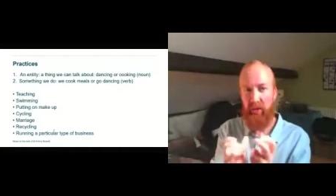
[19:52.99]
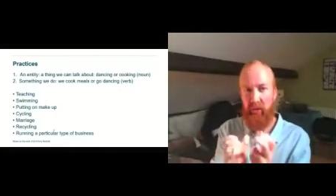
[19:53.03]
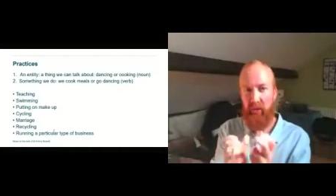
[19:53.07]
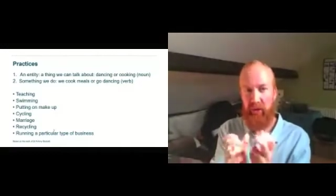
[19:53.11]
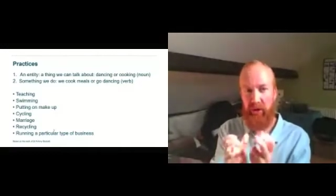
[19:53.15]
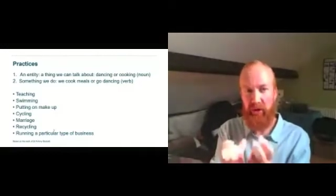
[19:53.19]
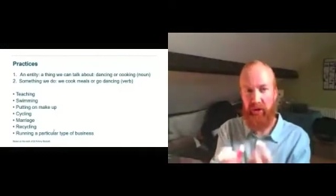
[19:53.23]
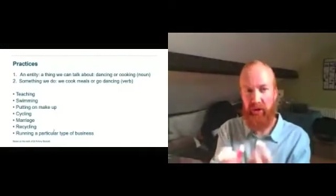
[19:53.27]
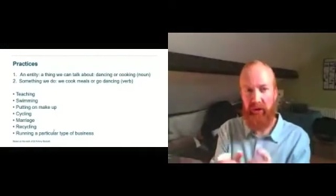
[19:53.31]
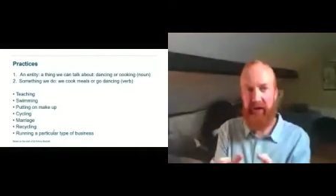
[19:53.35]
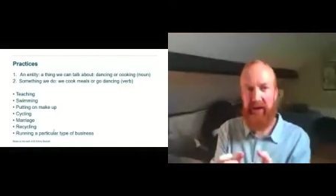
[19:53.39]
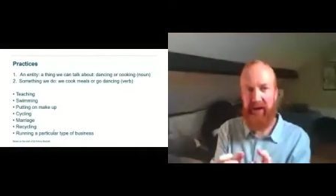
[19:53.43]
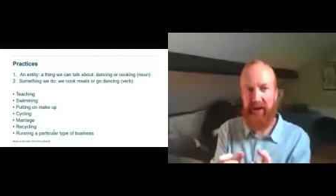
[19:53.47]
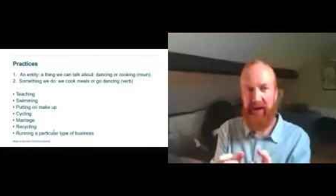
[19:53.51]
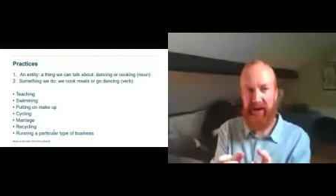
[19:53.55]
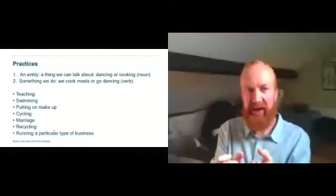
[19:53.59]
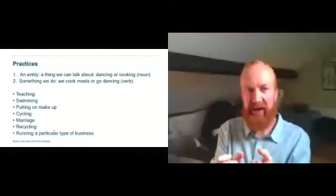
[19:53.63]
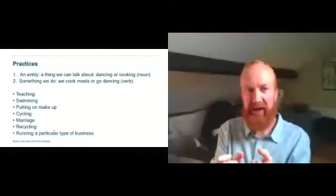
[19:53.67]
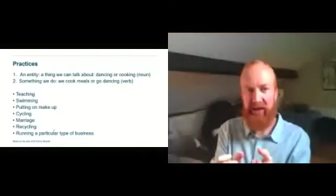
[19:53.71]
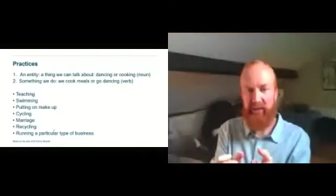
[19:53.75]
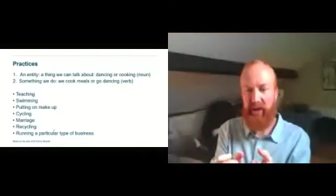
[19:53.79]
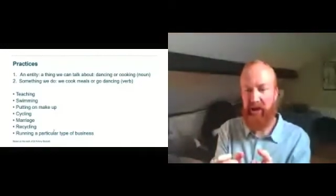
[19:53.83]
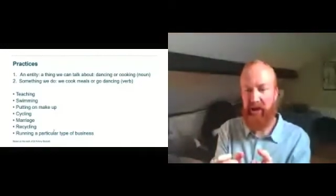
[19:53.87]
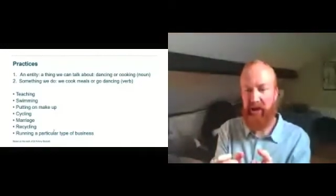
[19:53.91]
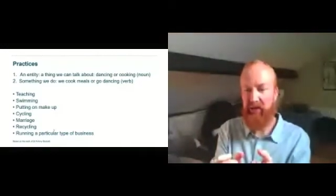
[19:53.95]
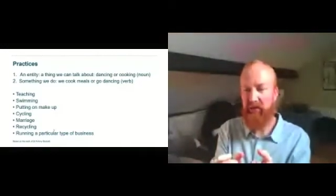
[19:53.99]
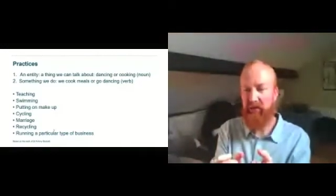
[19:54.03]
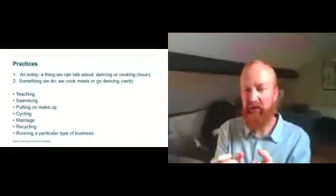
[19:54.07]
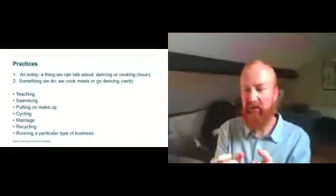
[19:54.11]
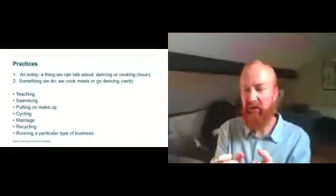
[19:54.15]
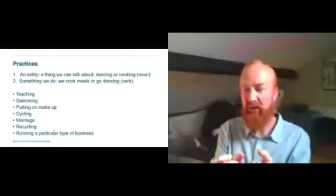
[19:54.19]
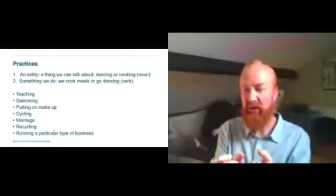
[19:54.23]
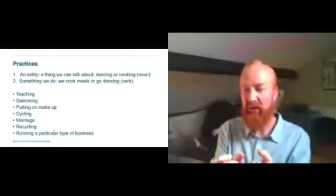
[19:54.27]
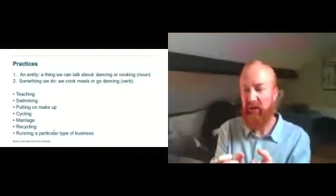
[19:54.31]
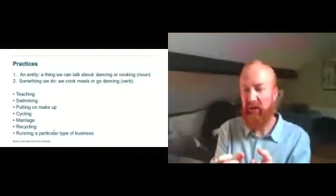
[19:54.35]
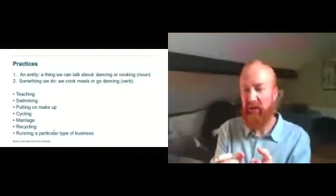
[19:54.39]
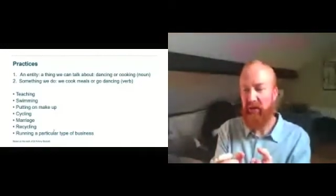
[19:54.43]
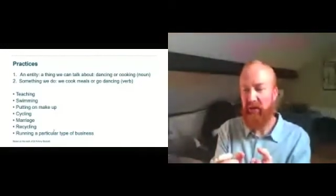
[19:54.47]
when you're thinking about
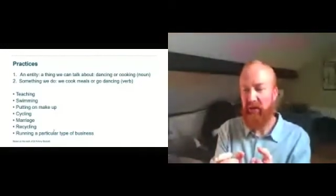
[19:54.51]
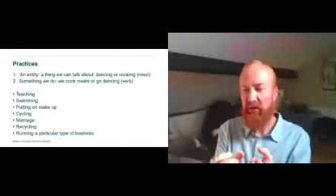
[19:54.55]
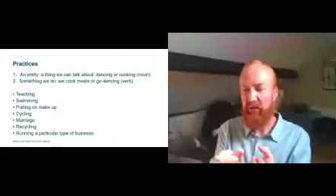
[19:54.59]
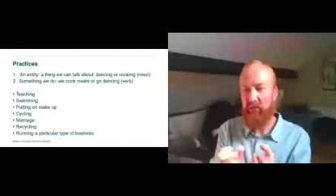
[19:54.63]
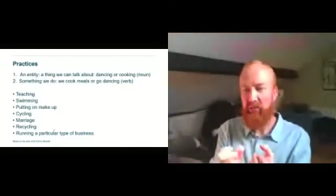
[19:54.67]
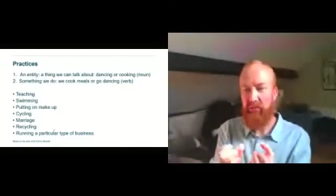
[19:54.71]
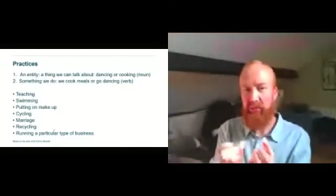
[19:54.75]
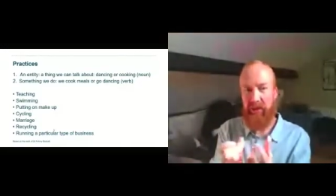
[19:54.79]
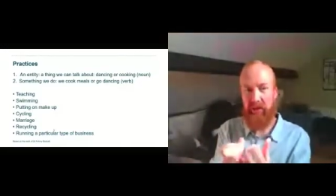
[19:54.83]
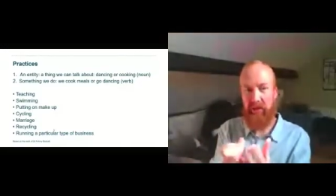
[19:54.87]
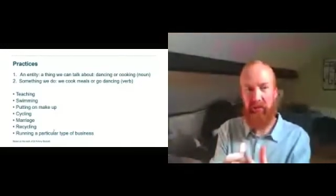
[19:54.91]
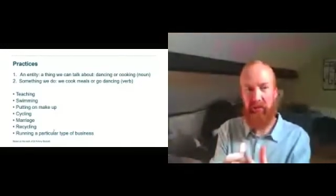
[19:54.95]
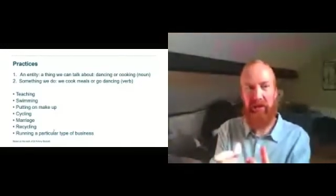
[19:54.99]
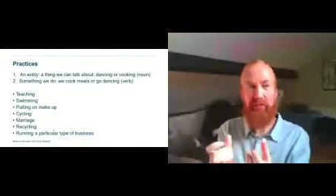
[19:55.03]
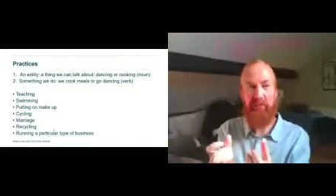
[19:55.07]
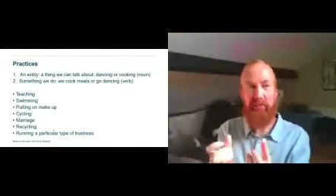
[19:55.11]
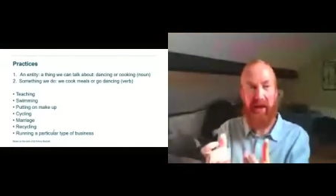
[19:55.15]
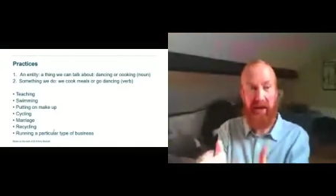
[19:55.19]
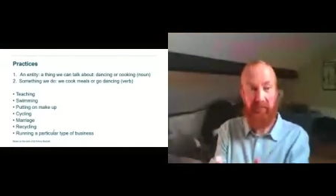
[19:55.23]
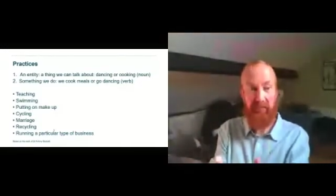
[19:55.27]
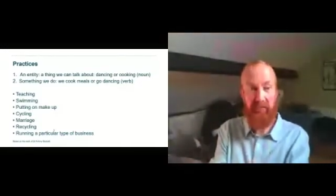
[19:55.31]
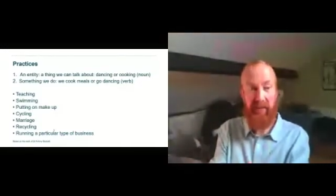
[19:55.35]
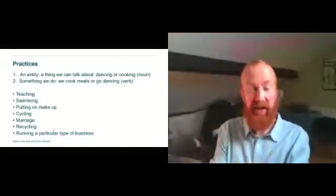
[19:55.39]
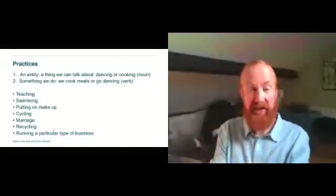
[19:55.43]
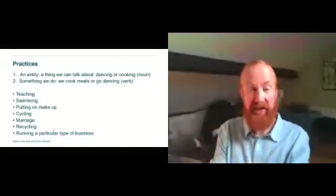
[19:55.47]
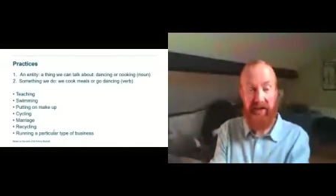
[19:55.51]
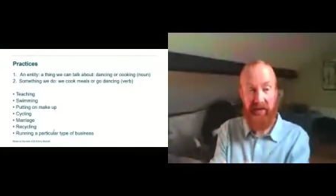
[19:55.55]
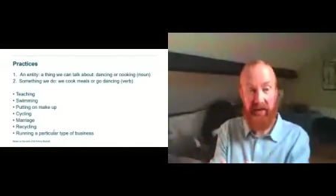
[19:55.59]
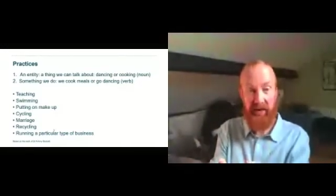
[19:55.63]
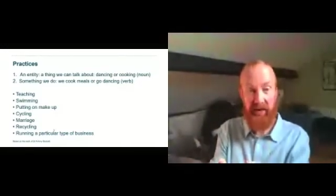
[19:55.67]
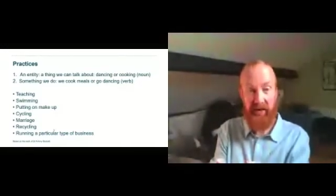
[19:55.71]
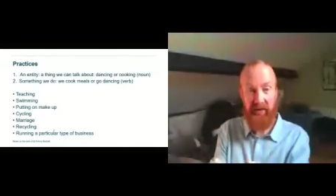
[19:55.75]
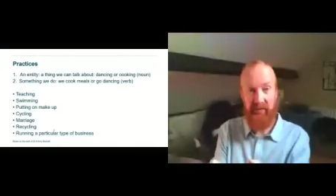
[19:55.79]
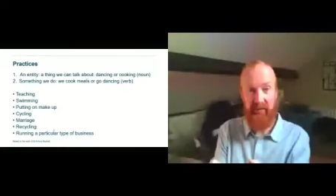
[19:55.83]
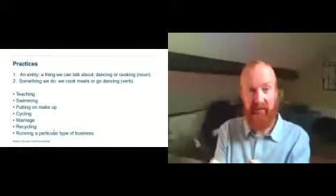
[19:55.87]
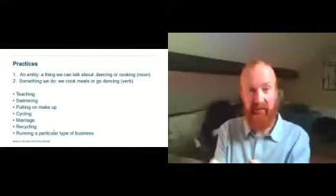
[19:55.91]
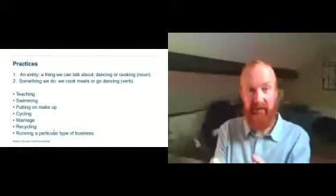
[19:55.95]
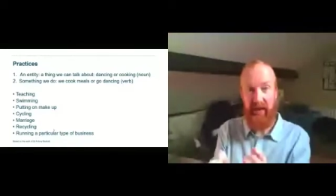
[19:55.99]
building back
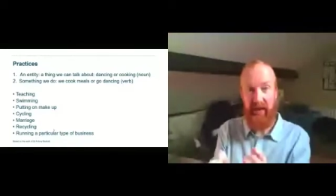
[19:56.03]
better,